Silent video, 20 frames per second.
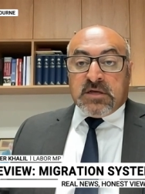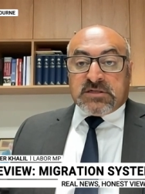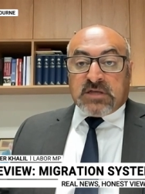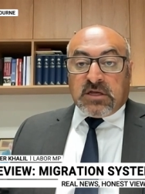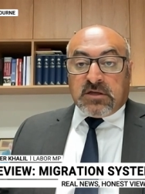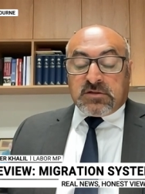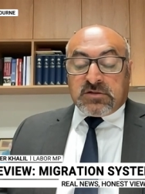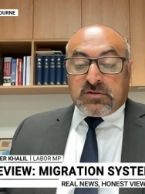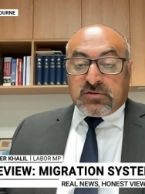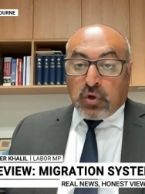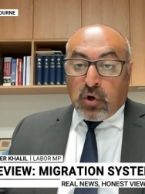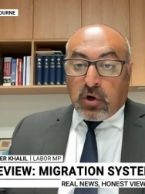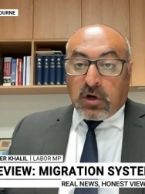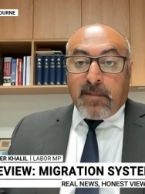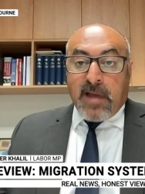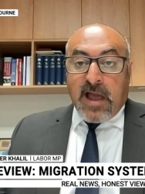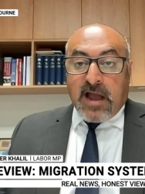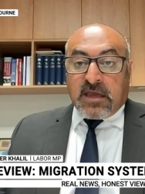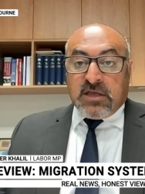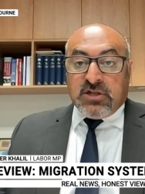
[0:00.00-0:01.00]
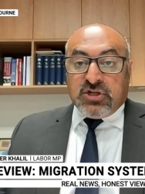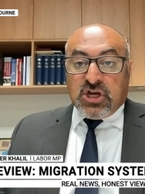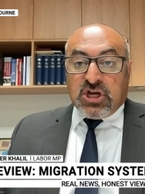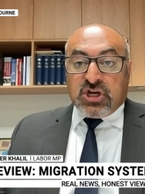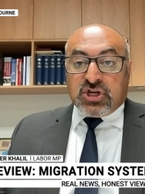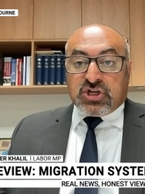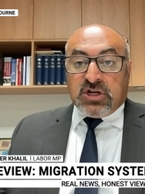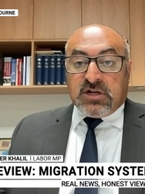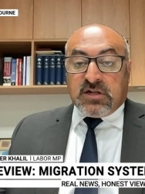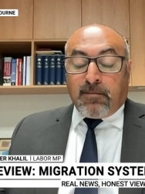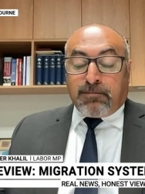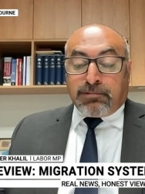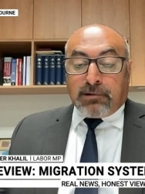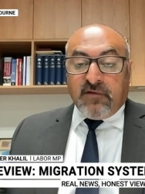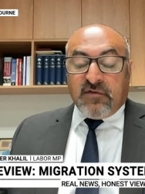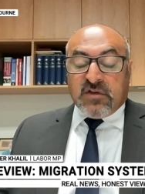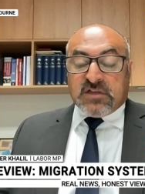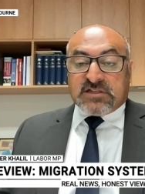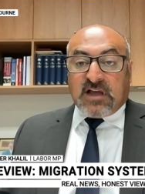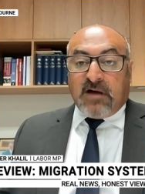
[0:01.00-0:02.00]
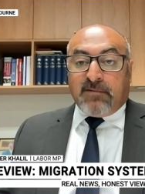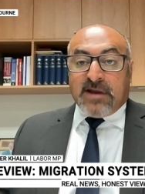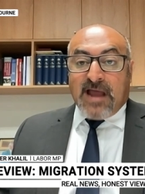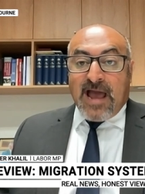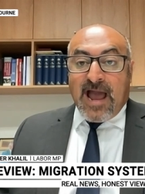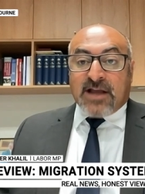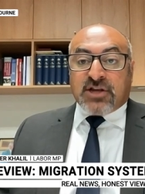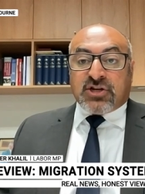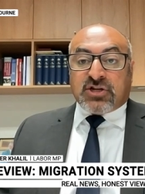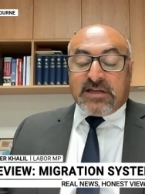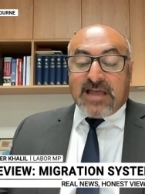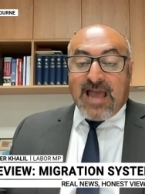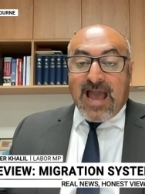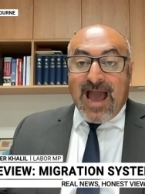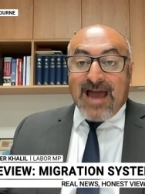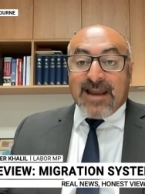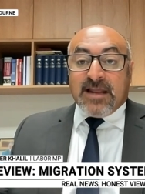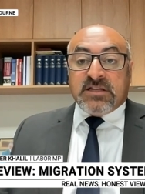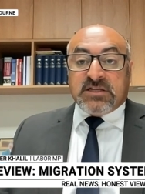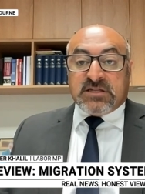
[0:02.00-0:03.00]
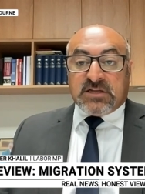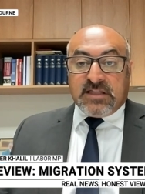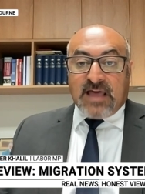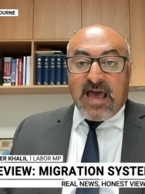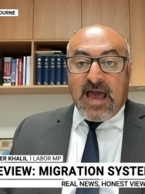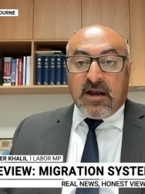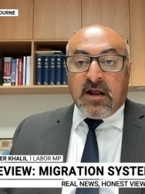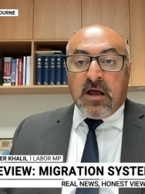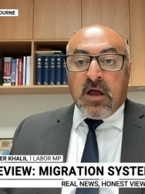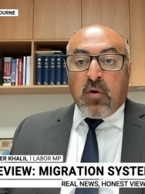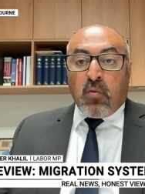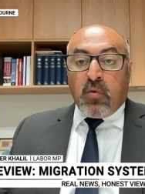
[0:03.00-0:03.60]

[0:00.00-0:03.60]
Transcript: So, talk about congestion. The previous government actually added to that